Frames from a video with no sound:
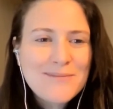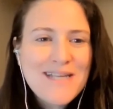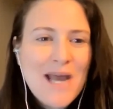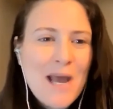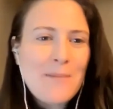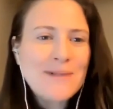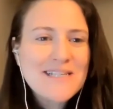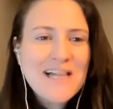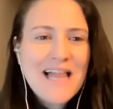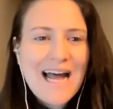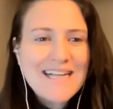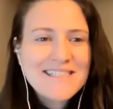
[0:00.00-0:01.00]
Tam is a
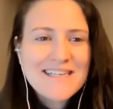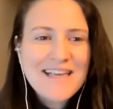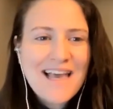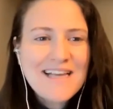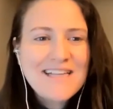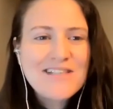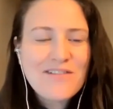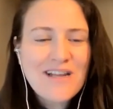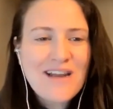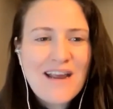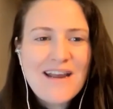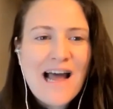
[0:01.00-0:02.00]
classic case of the
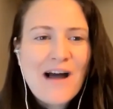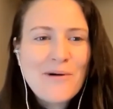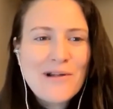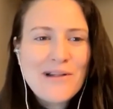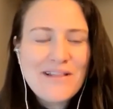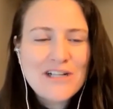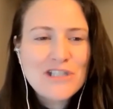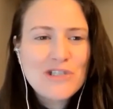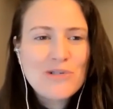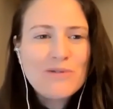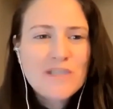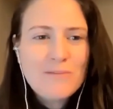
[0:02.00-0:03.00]
night owl, and that
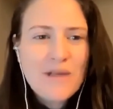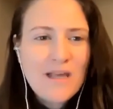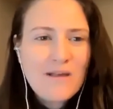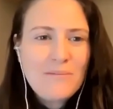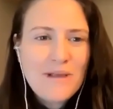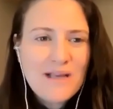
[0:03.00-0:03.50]
suits me,